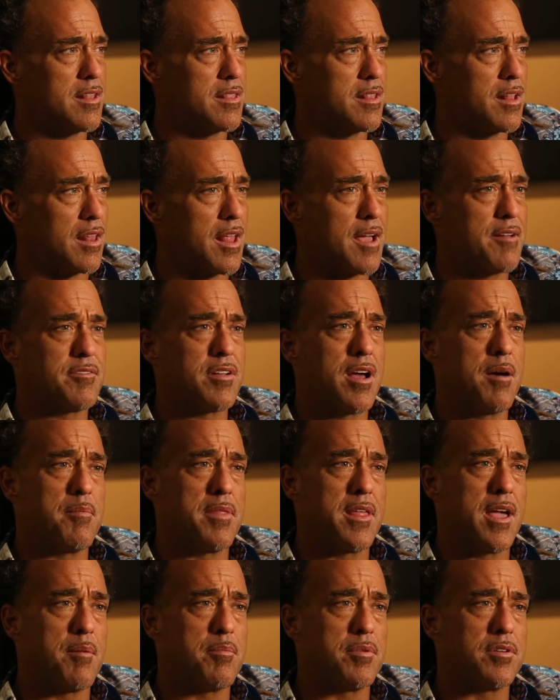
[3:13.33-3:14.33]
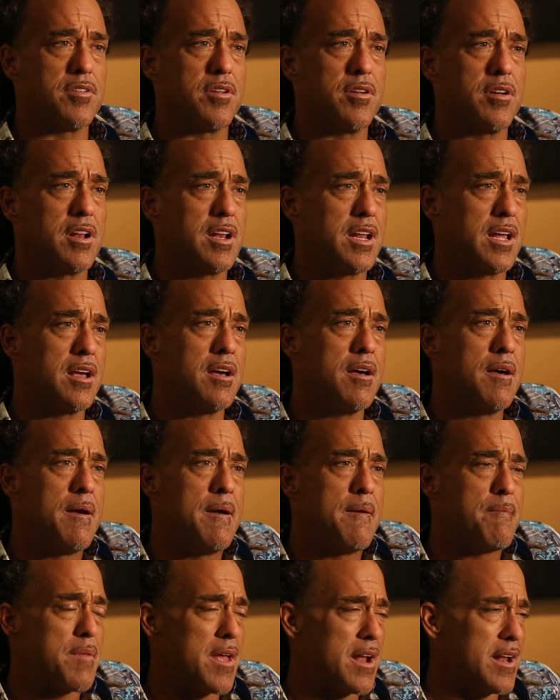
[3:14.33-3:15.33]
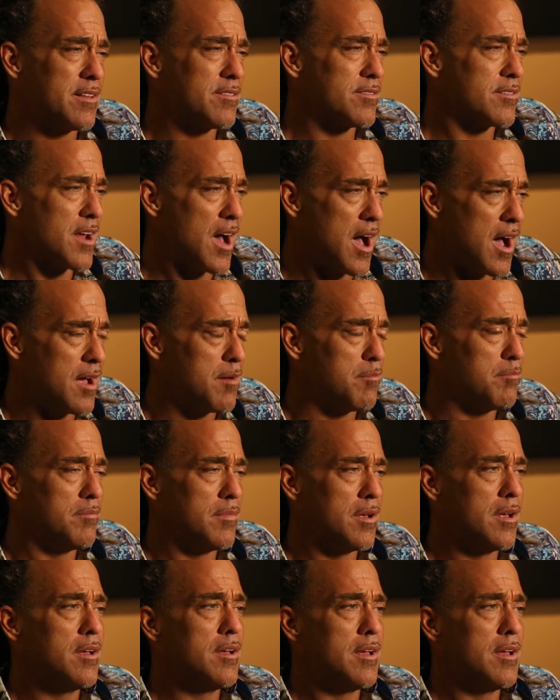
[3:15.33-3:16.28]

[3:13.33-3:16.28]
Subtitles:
in the lifetime of the opportunity. And it's time.